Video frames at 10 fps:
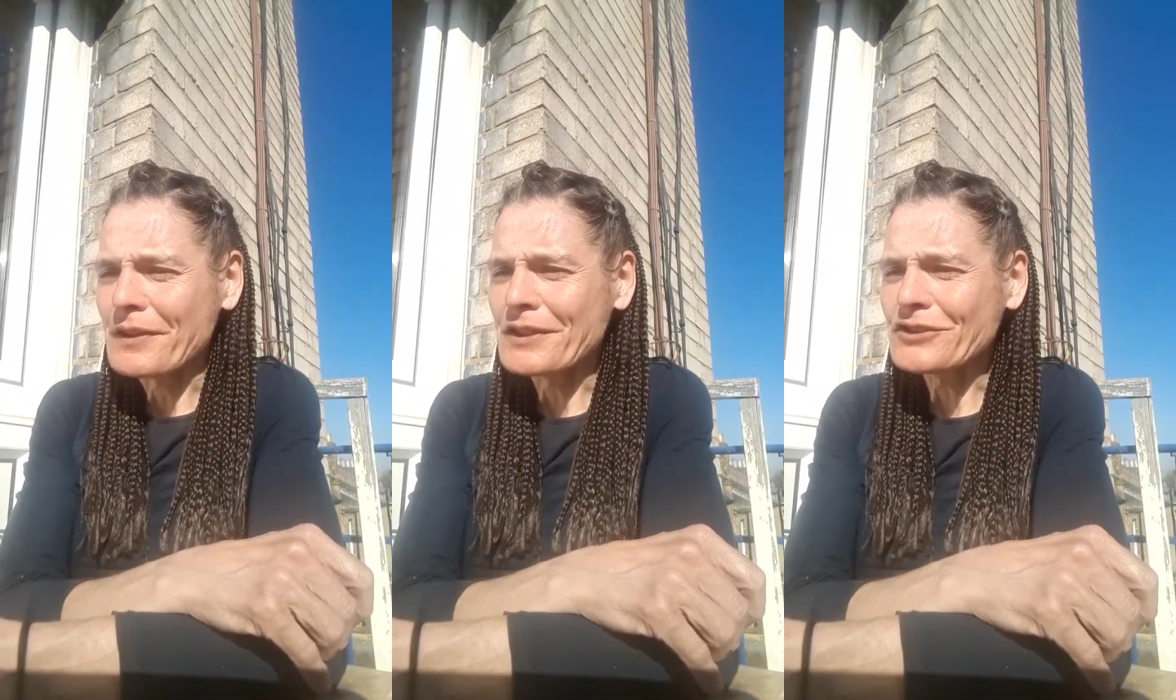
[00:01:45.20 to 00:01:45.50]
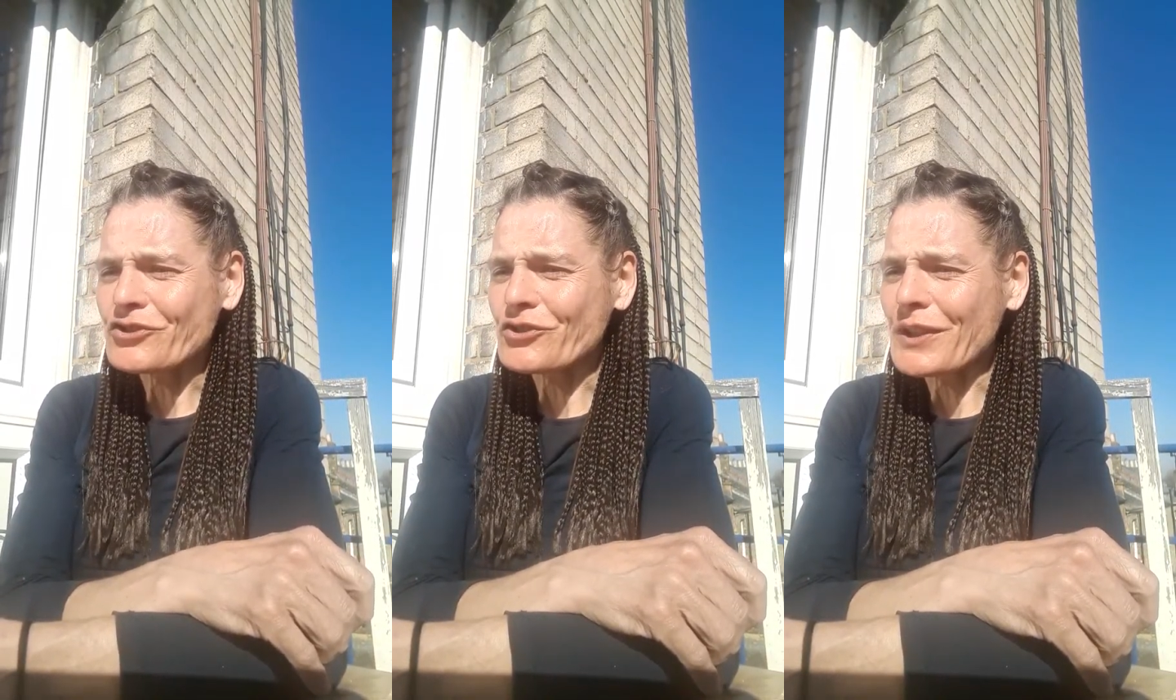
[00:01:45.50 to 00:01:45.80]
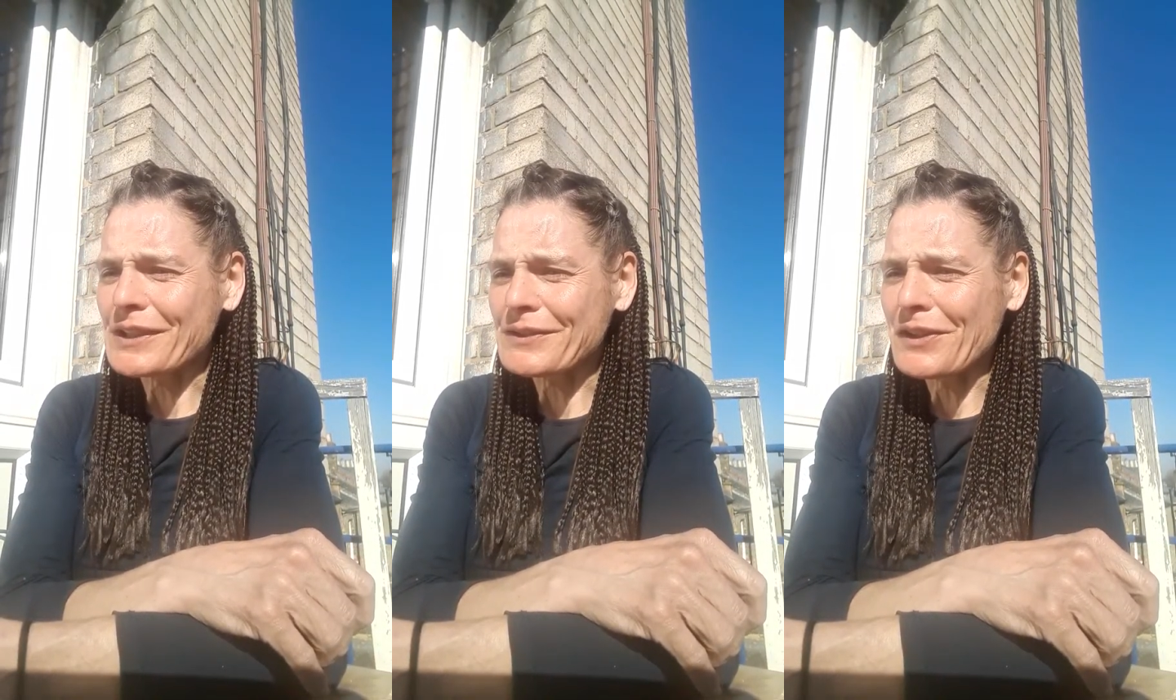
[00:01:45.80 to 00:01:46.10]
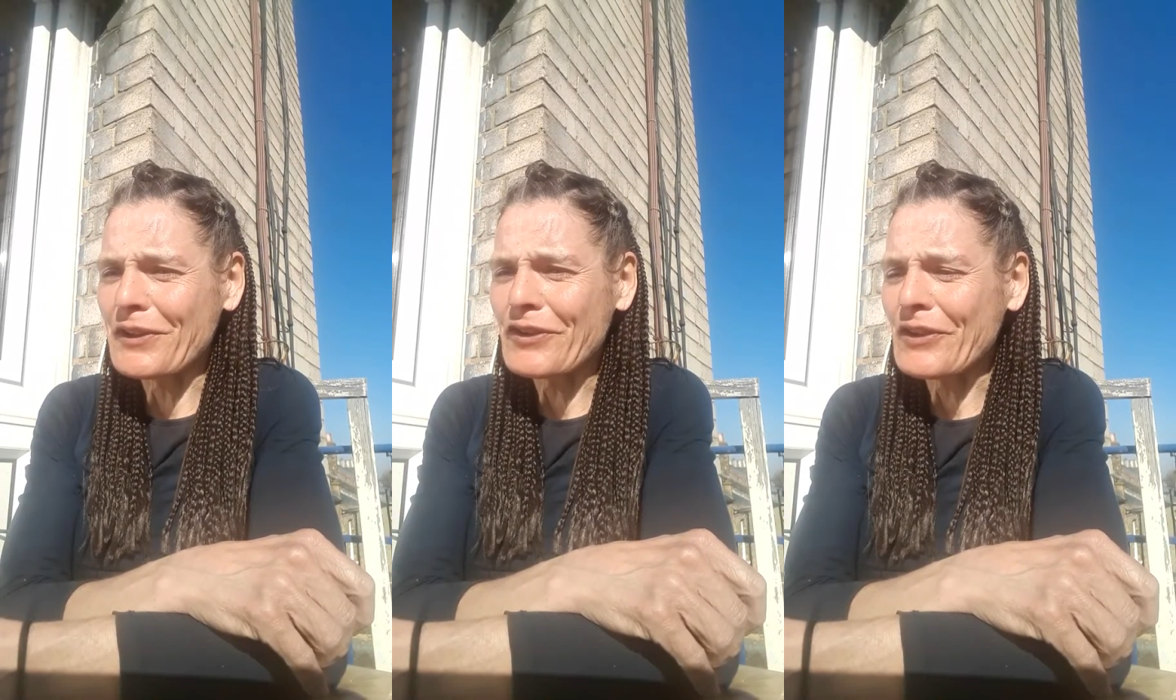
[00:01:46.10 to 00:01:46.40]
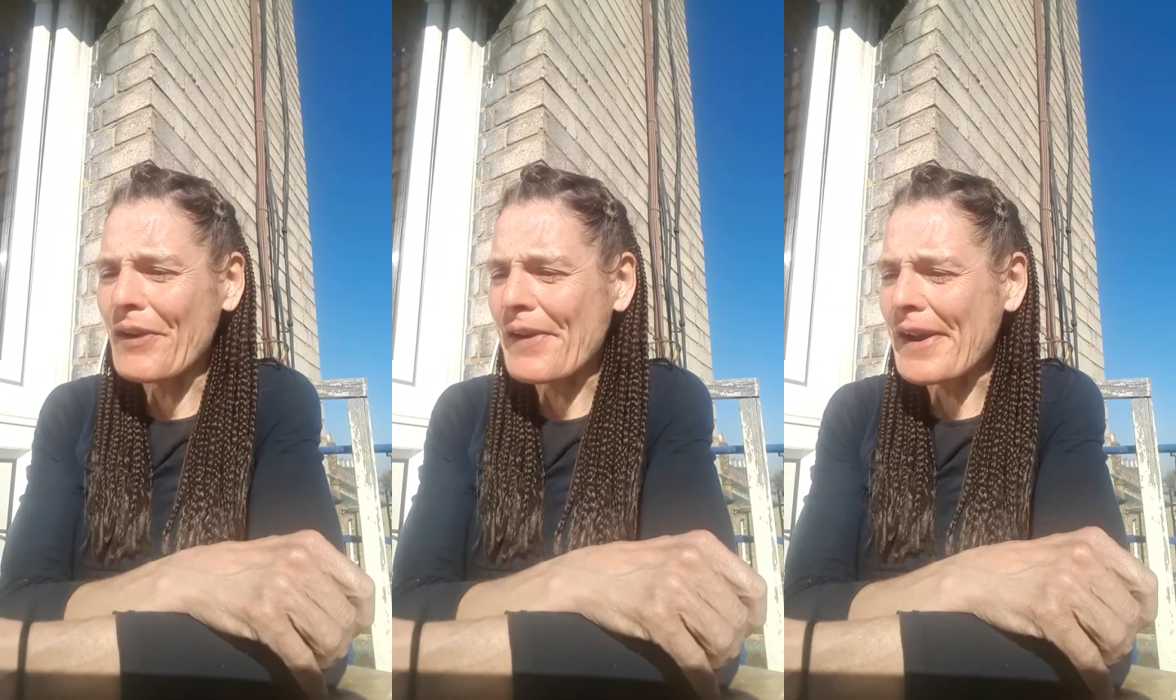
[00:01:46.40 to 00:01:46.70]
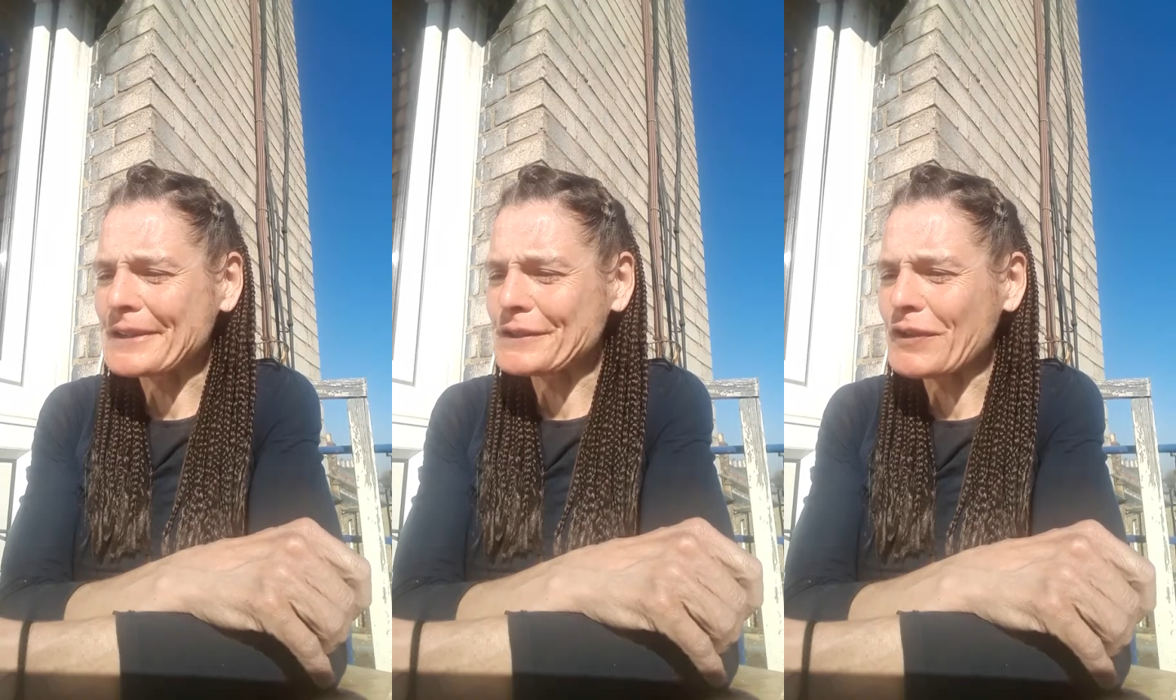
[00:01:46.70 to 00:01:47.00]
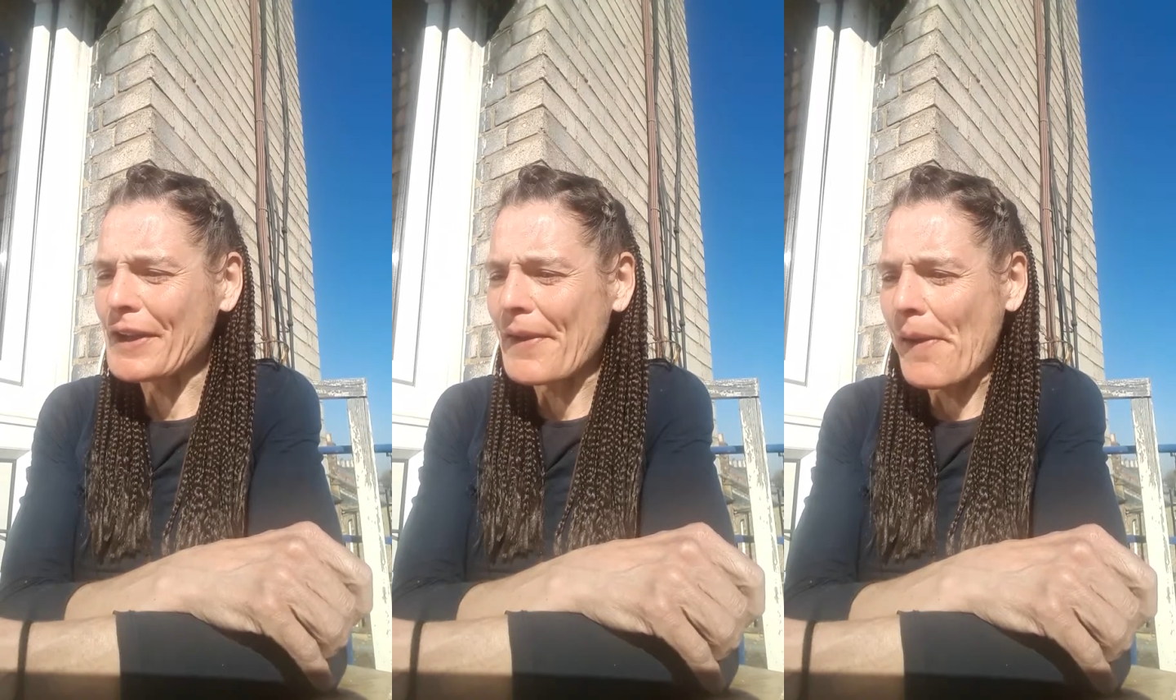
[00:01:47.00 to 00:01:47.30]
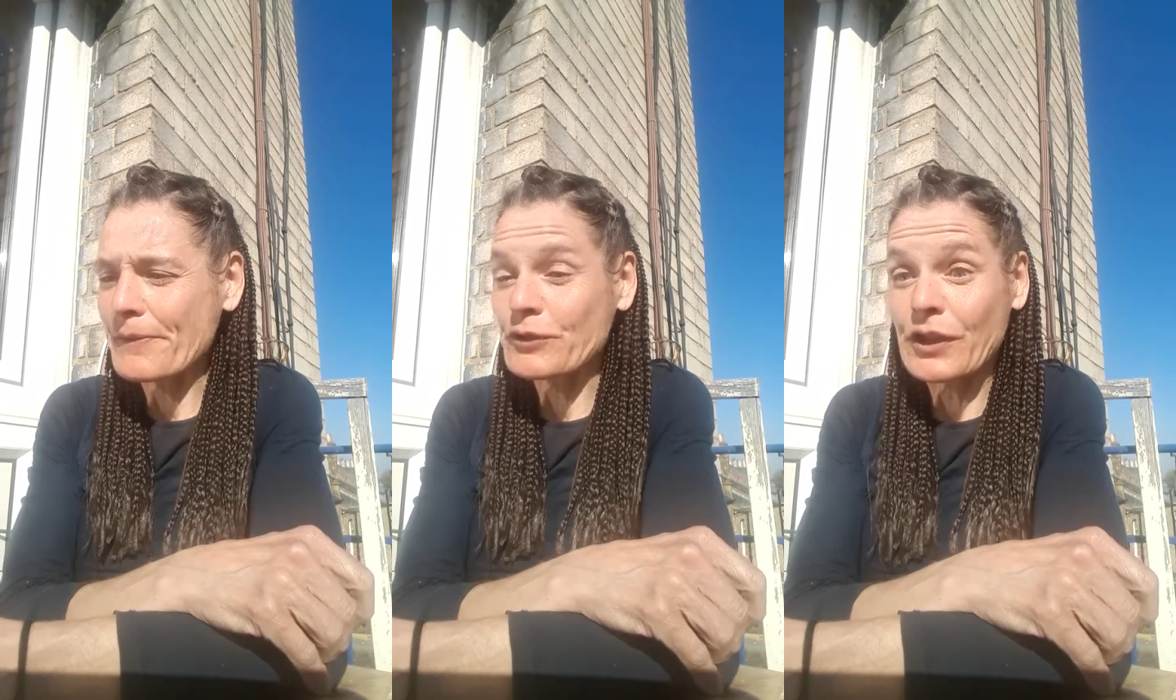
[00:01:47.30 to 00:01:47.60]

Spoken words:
the strictness, kind of like I have